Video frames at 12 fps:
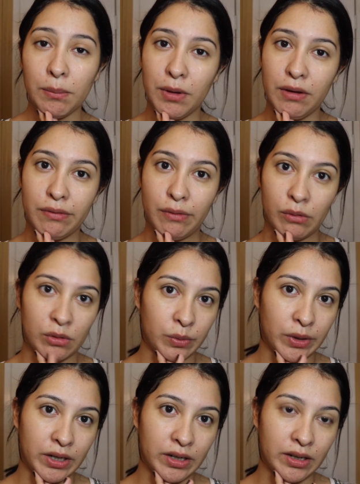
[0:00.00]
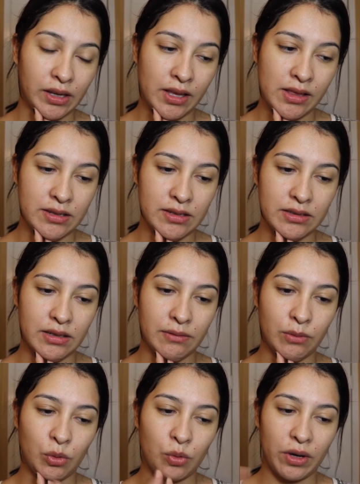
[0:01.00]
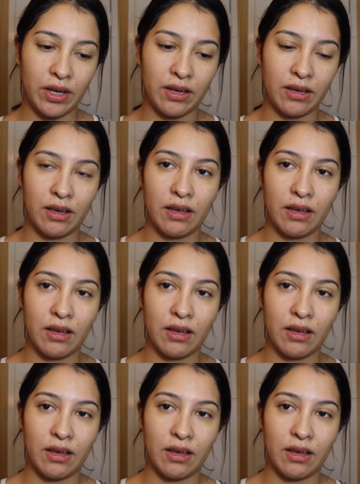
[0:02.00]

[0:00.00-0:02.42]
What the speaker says: before work, and this is a quick